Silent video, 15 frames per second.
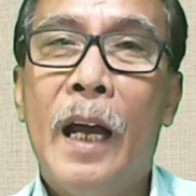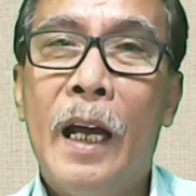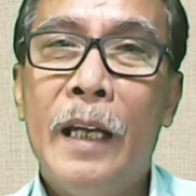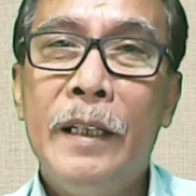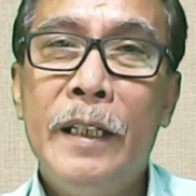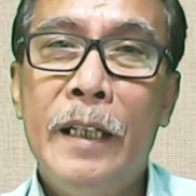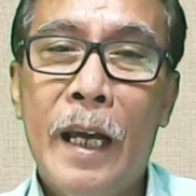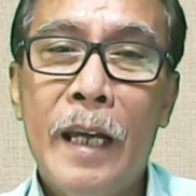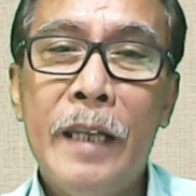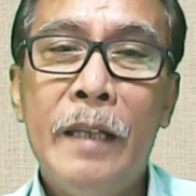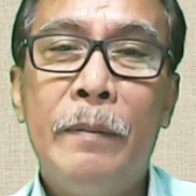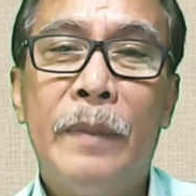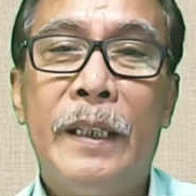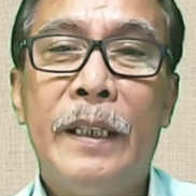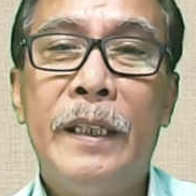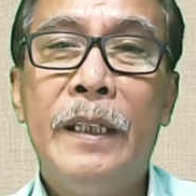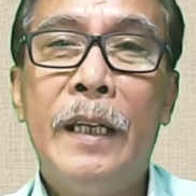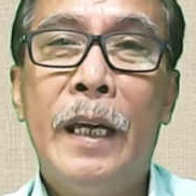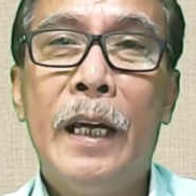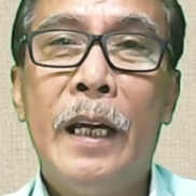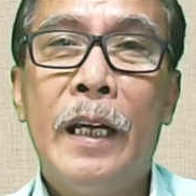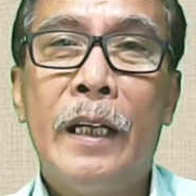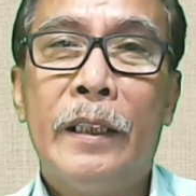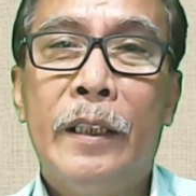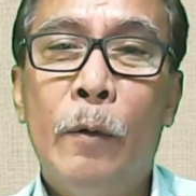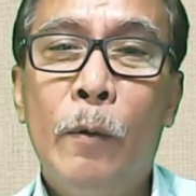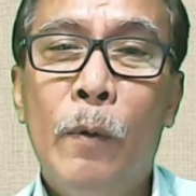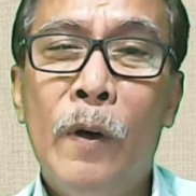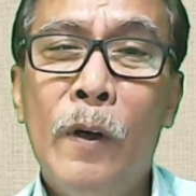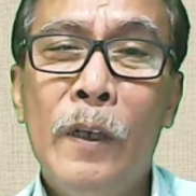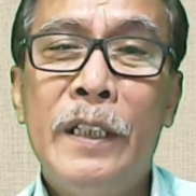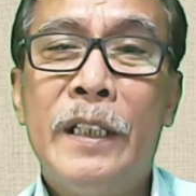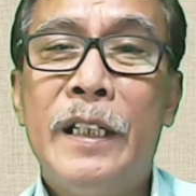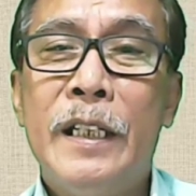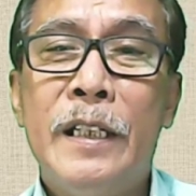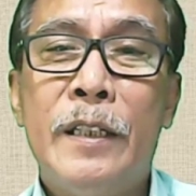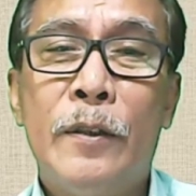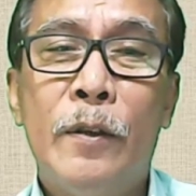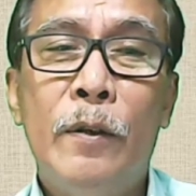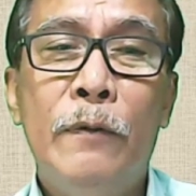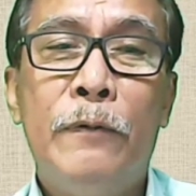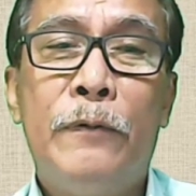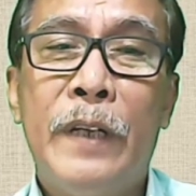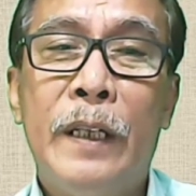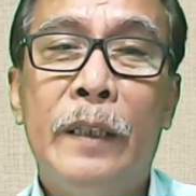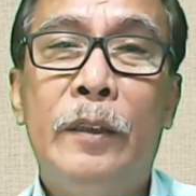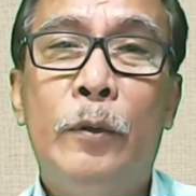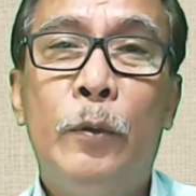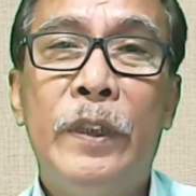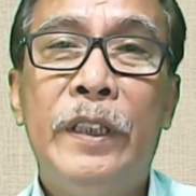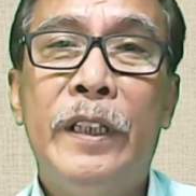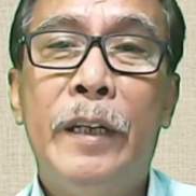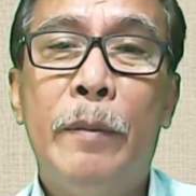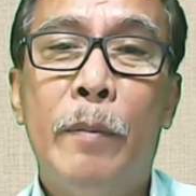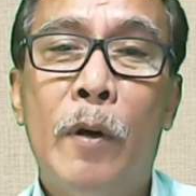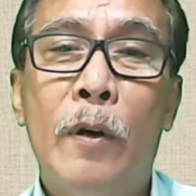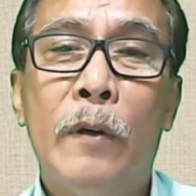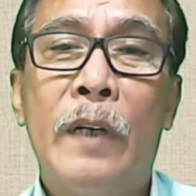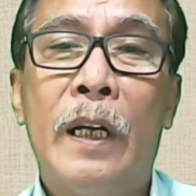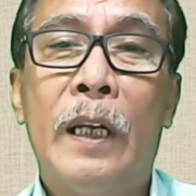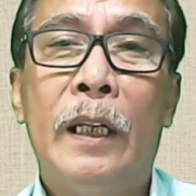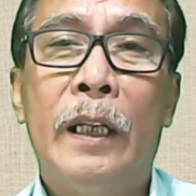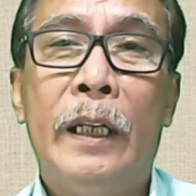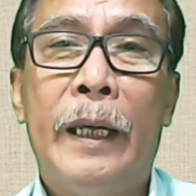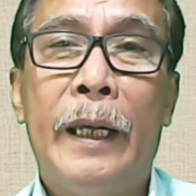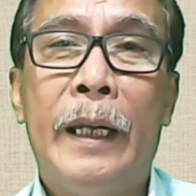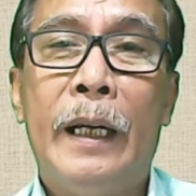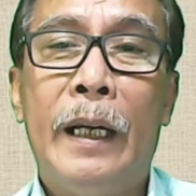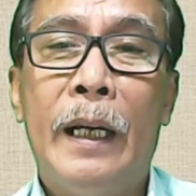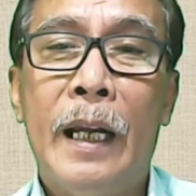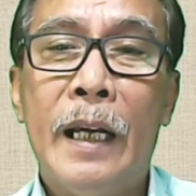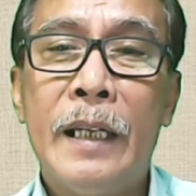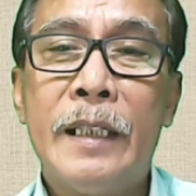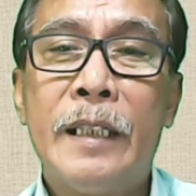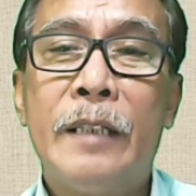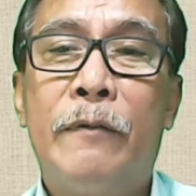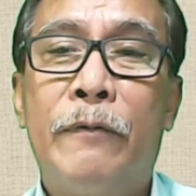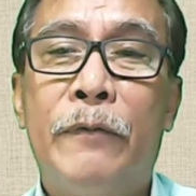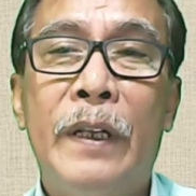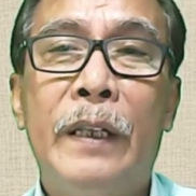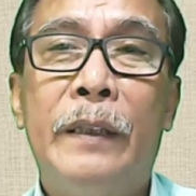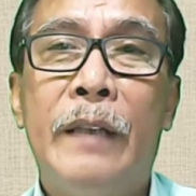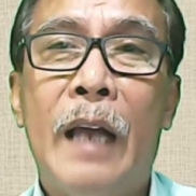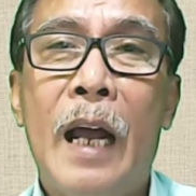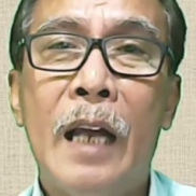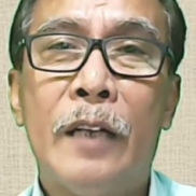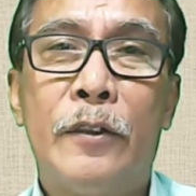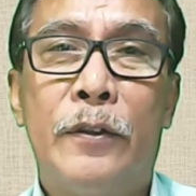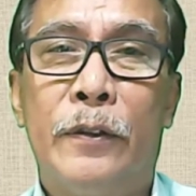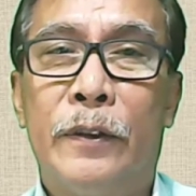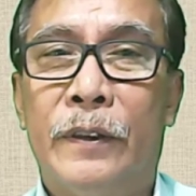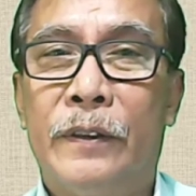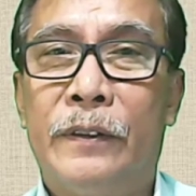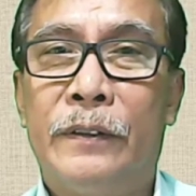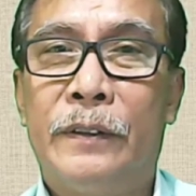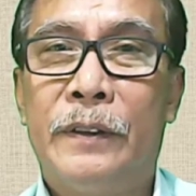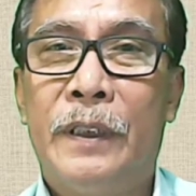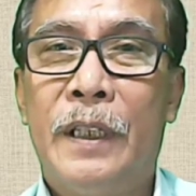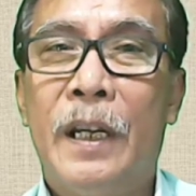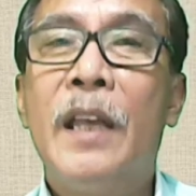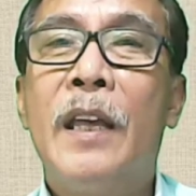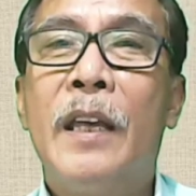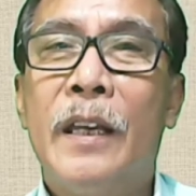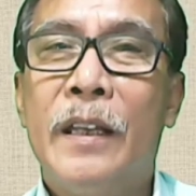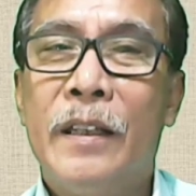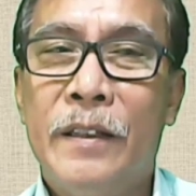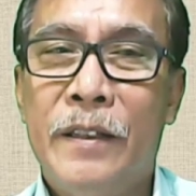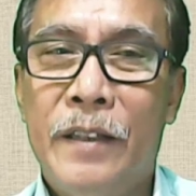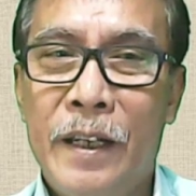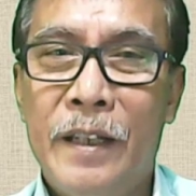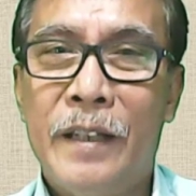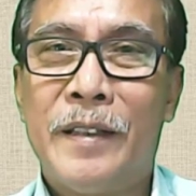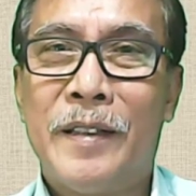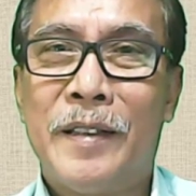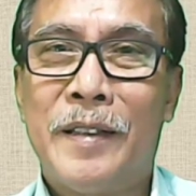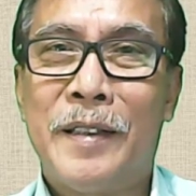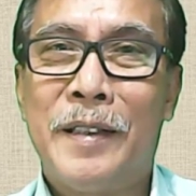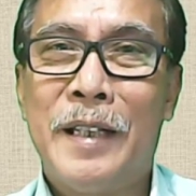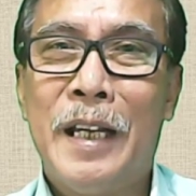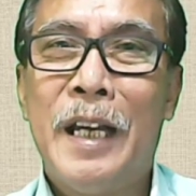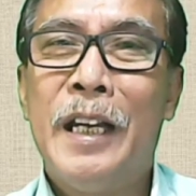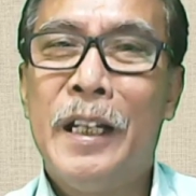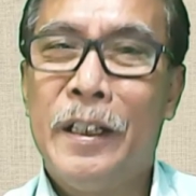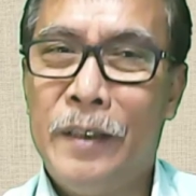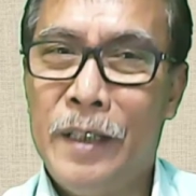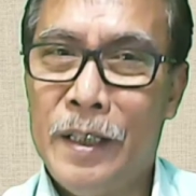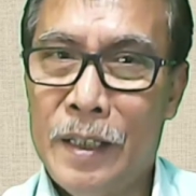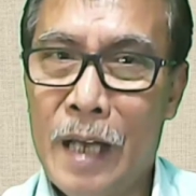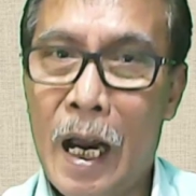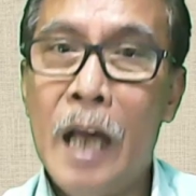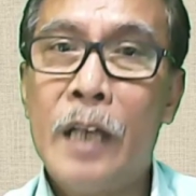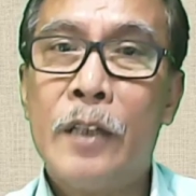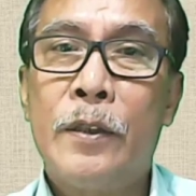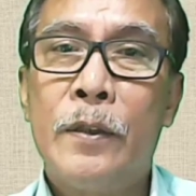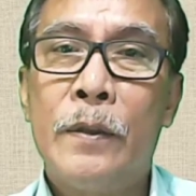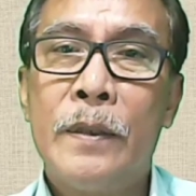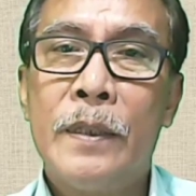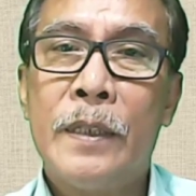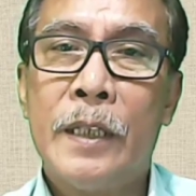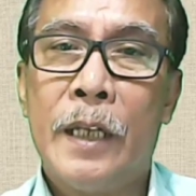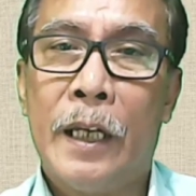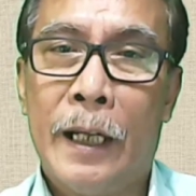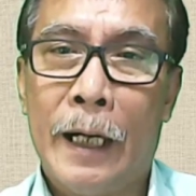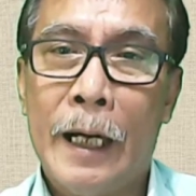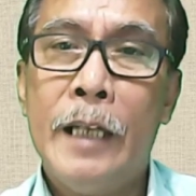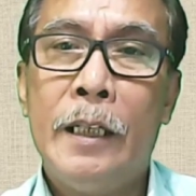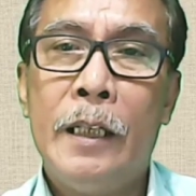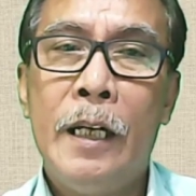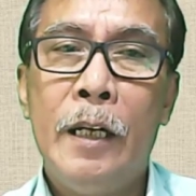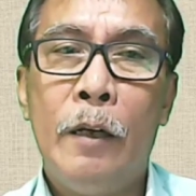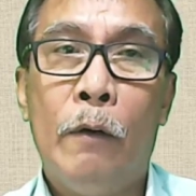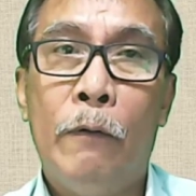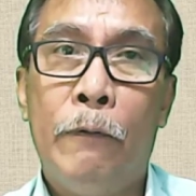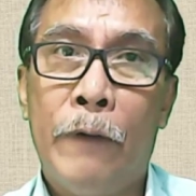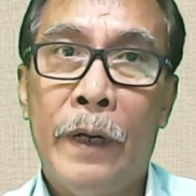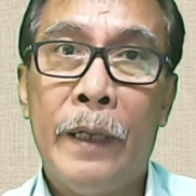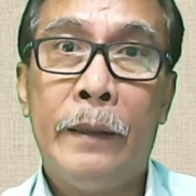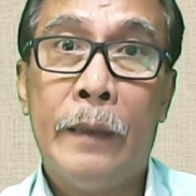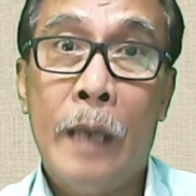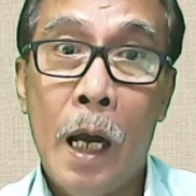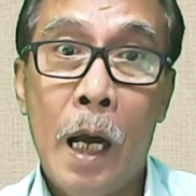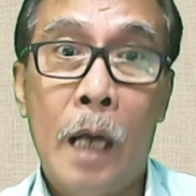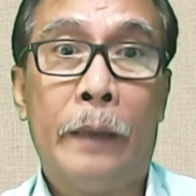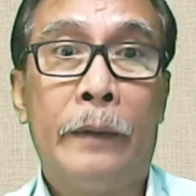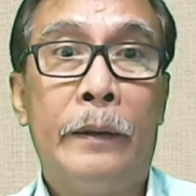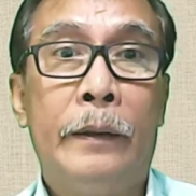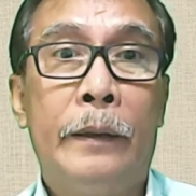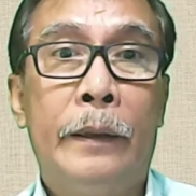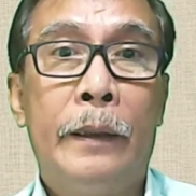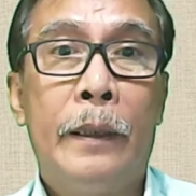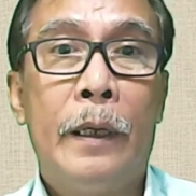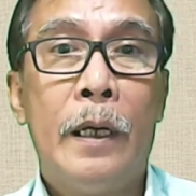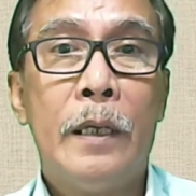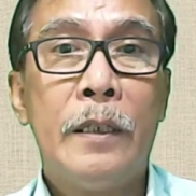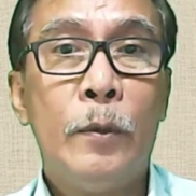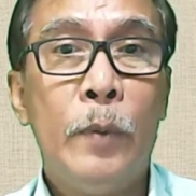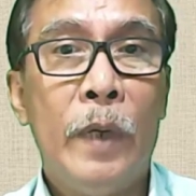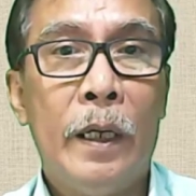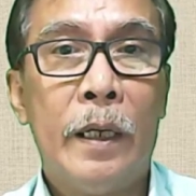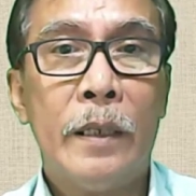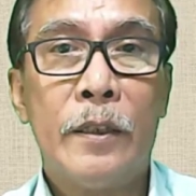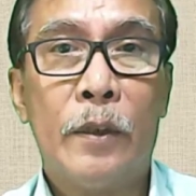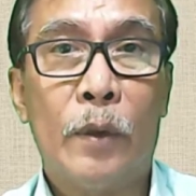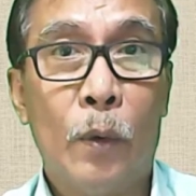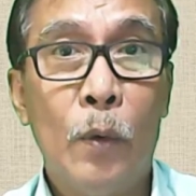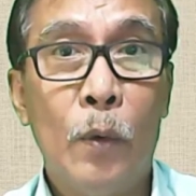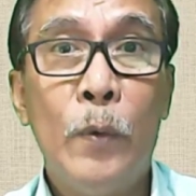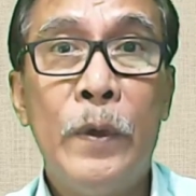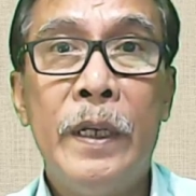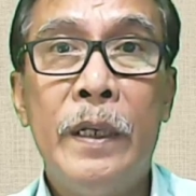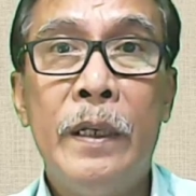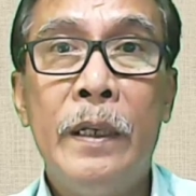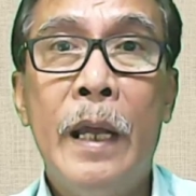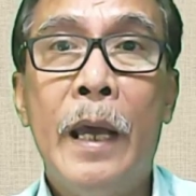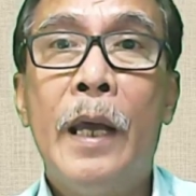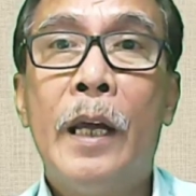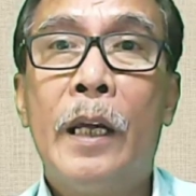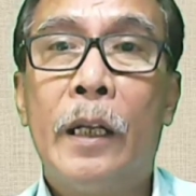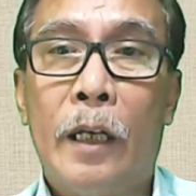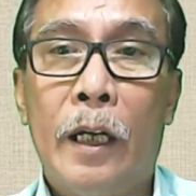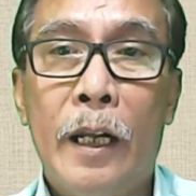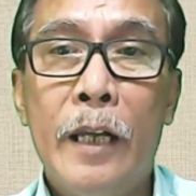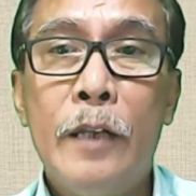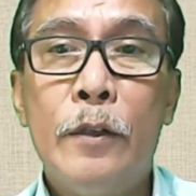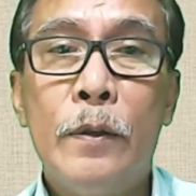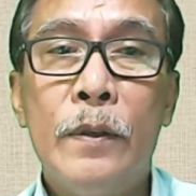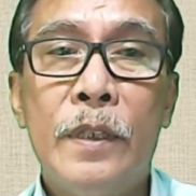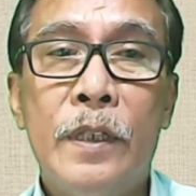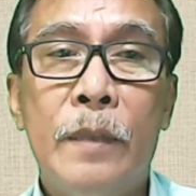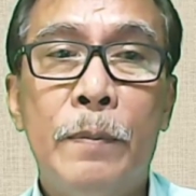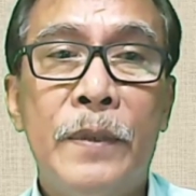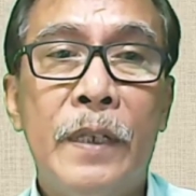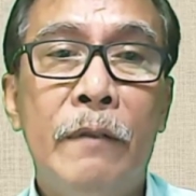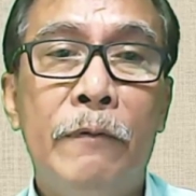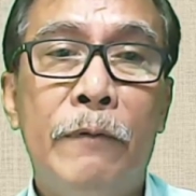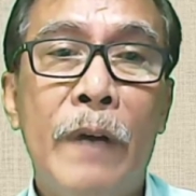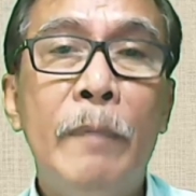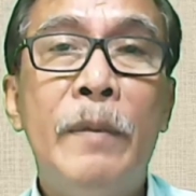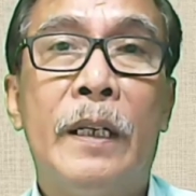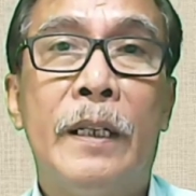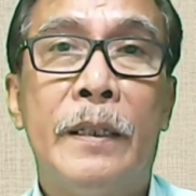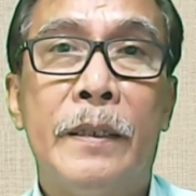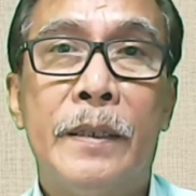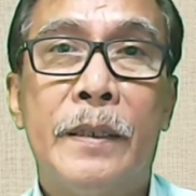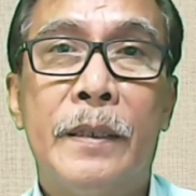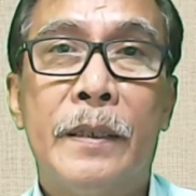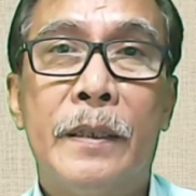Undeniably, the world is so filled with immoral and lust-filled actions. Yes. These actions greatly offend God, as well as ruin relationships and families.